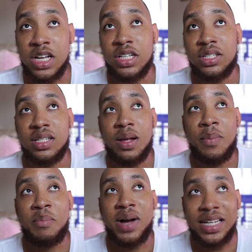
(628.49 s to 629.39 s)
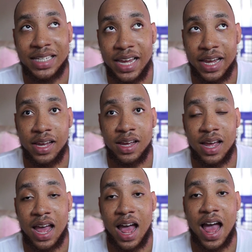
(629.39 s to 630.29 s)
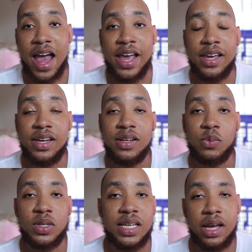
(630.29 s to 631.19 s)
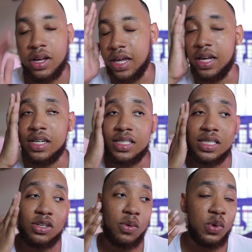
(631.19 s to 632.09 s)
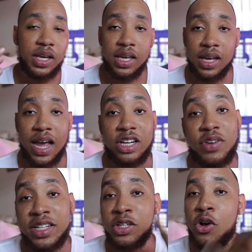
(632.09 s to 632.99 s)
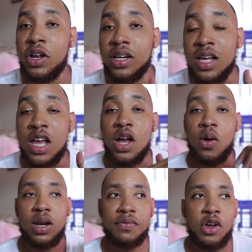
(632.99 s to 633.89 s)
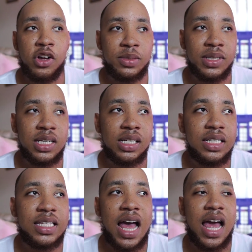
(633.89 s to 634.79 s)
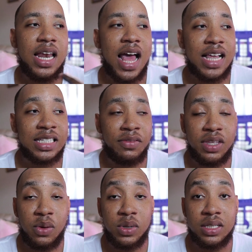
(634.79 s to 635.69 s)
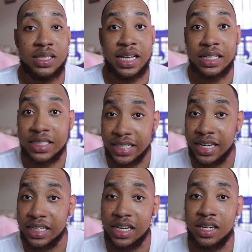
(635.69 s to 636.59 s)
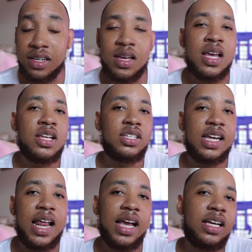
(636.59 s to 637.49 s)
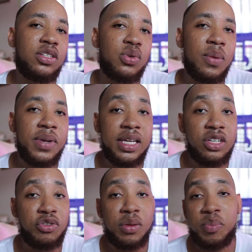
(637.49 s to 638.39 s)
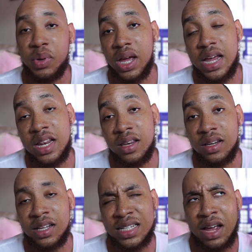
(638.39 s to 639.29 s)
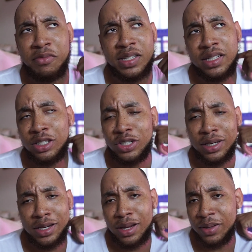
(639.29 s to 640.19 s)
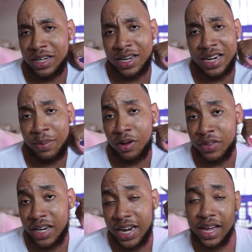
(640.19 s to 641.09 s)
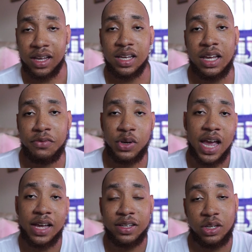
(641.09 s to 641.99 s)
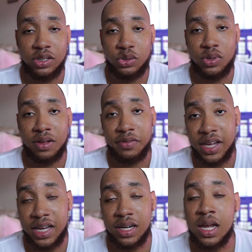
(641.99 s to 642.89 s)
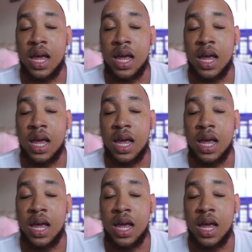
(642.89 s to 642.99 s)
So the Monday, I was like, okay, this is not working. I tried to call one of the hospitals and ask if they would sell saline so that I could do a mini drip in, because I researched and in the nape of their neck, if you can't do the vein.